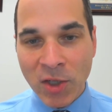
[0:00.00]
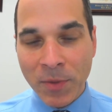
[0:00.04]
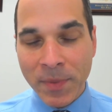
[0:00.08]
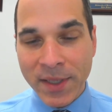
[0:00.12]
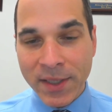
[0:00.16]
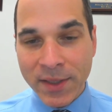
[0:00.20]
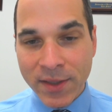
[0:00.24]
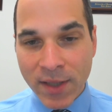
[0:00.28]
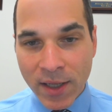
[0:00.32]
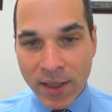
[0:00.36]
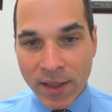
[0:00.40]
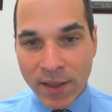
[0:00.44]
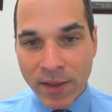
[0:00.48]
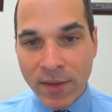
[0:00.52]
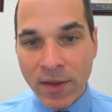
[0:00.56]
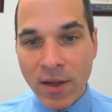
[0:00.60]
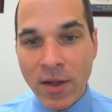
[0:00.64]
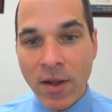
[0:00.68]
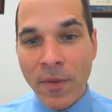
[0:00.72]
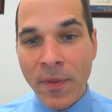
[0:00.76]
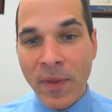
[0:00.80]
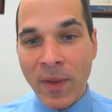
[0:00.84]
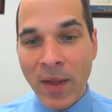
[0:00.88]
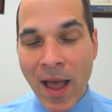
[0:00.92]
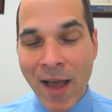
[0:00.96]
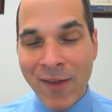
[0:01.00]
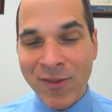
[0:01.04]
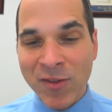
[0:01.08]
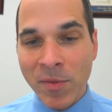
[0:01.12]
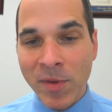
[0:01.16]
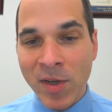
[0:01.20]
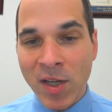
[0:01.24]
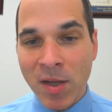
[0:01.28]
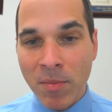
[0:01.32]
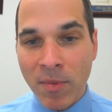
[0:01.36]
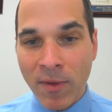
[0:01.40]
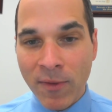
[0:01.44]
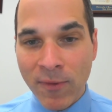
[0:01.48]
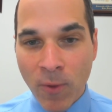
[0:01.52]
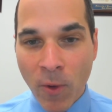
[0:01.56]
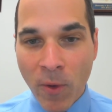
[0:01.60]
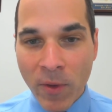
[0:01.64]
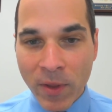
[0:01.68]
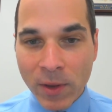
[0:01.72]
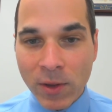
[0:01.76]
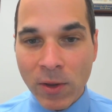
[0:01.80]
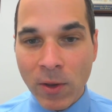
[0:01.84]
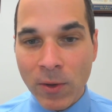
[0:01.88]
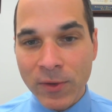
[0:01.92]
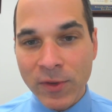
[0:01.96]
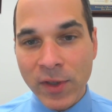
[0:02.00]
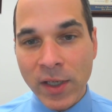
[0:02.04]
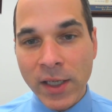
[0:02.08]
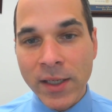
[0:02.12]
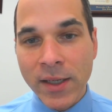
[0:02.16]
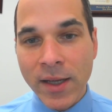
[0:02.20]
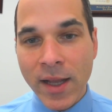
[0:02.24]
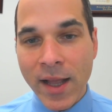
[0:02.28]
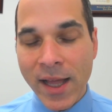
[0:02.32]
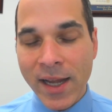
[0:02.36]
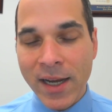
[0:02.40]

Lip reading: to be done, they'll have to be done before the closing.